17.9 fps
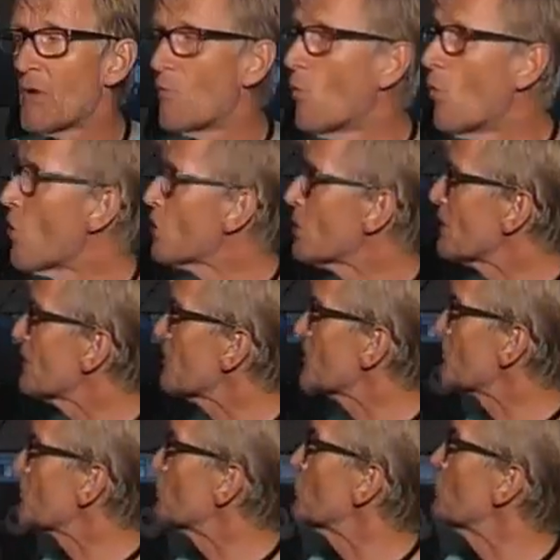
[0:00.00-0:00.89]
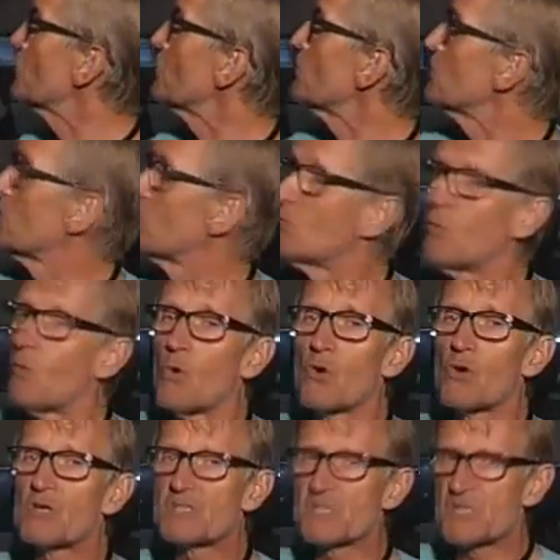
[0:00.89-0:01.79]
walking through the
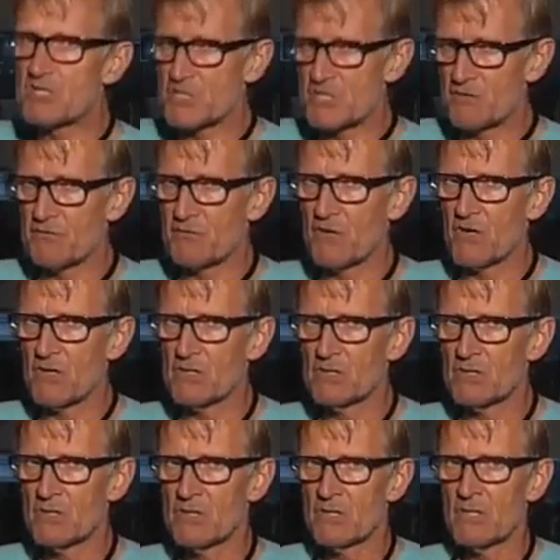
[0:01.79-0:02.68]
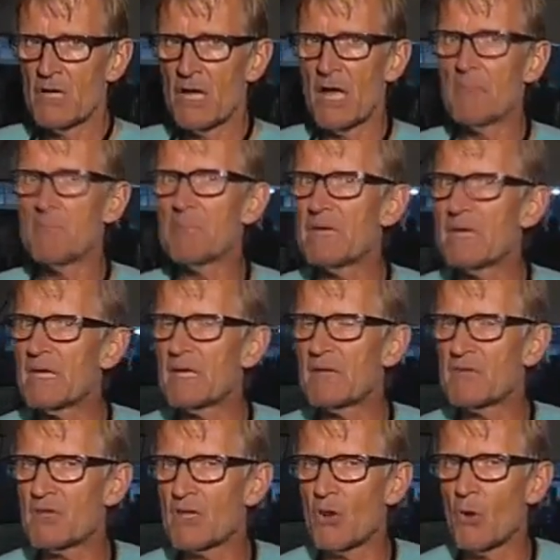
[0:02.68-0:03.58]
wards in Shifa and being
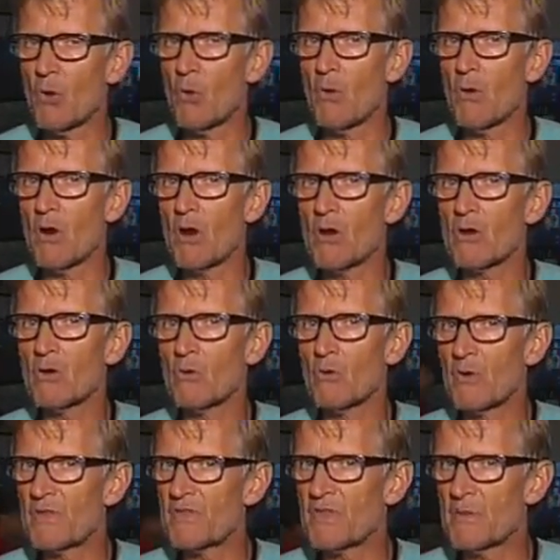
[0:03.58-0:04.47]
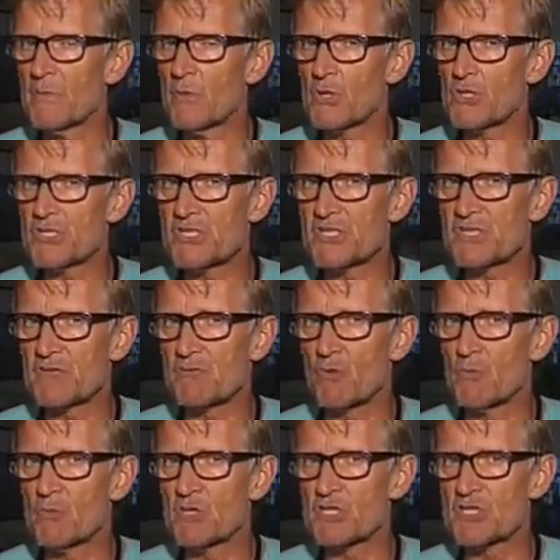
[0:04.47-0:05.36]
in the OR or in the emergency
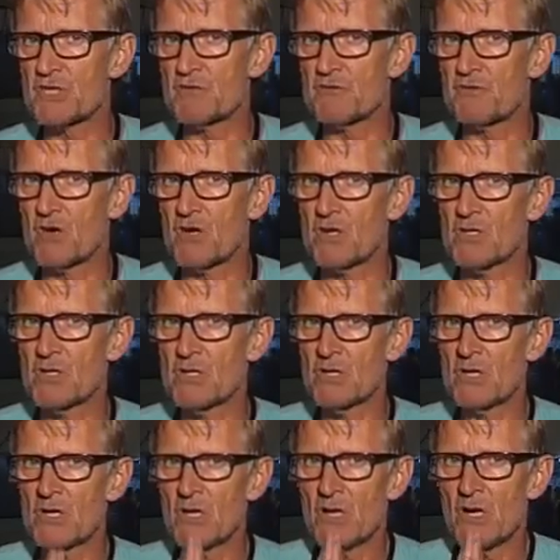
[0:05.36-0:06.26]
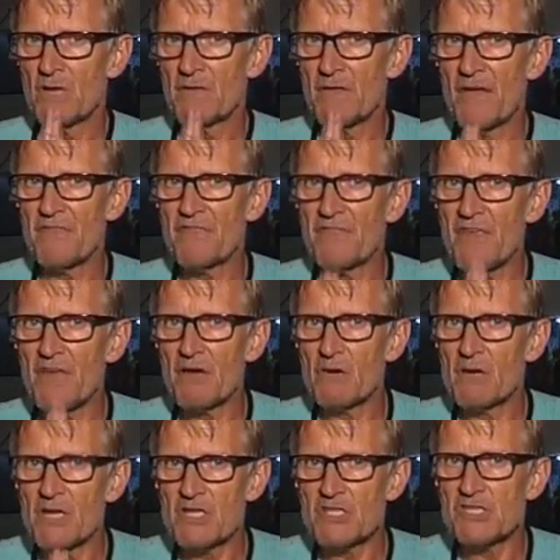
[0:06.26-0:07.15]
room in Shifa, that there
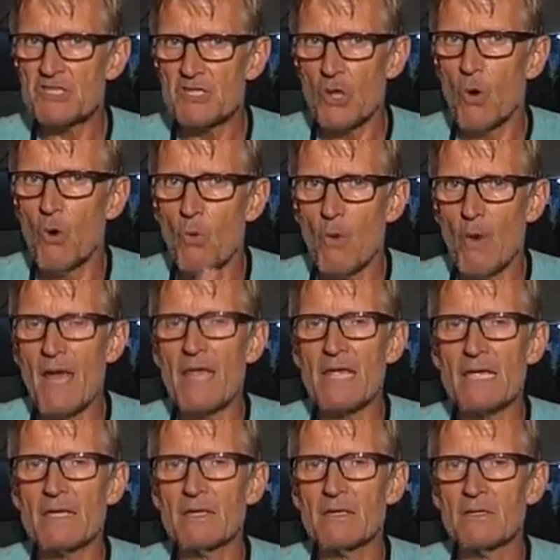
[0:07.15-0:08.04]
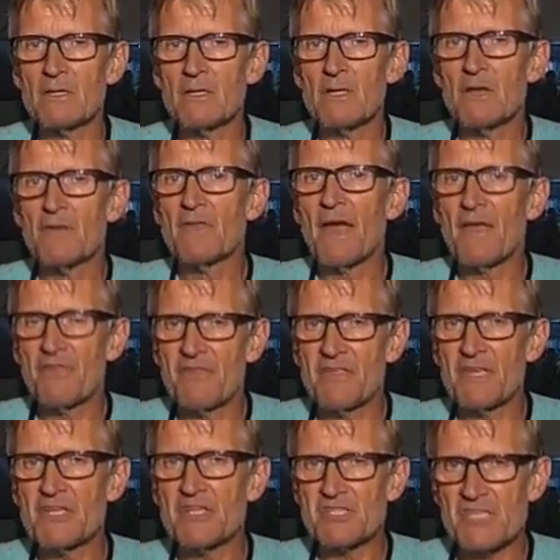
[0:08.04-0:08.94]
is no way that
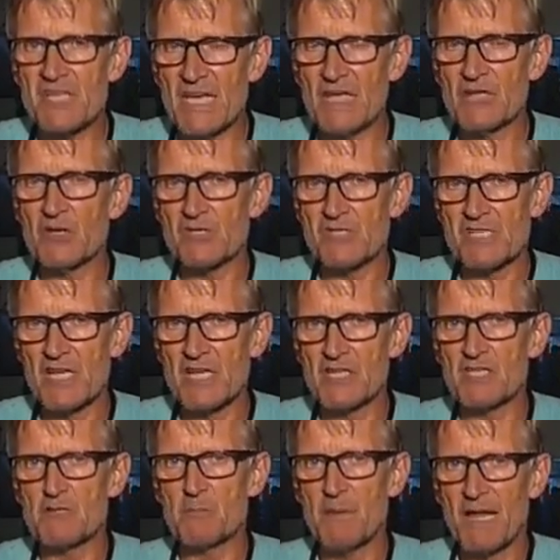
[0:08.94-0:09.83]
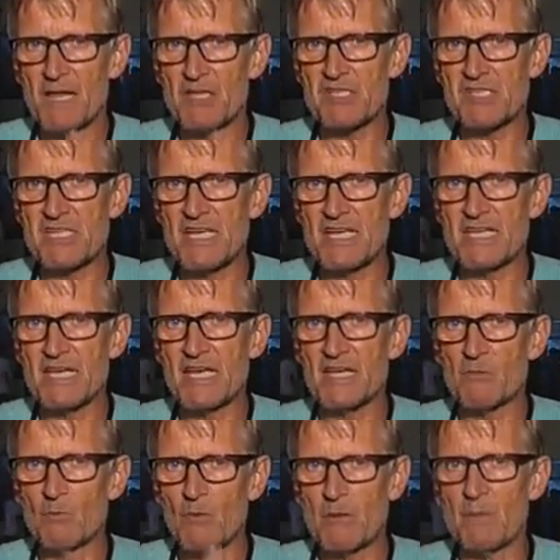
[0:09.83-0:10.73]
these innocent
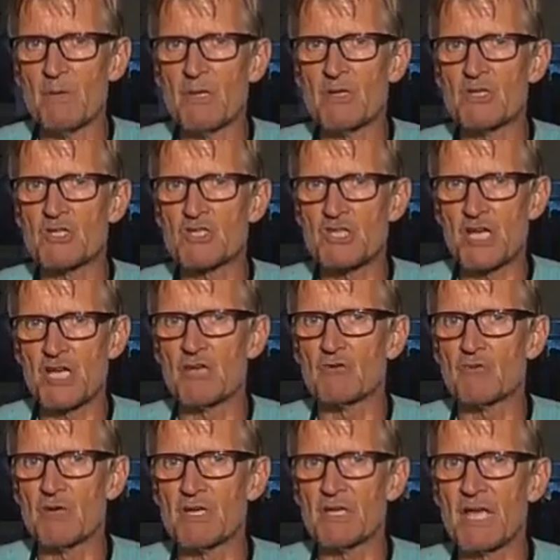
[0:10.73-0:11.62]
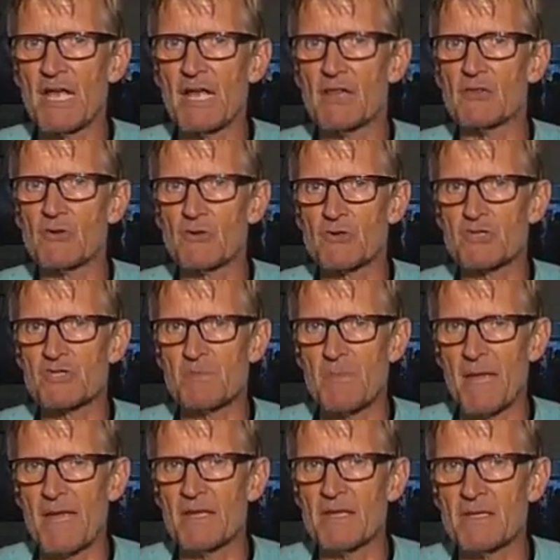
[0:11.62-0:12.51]
Palestinian women, children, elders,
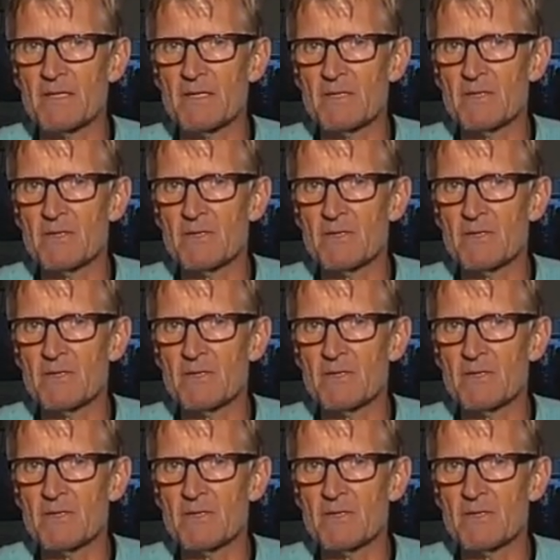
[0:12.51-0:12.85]
men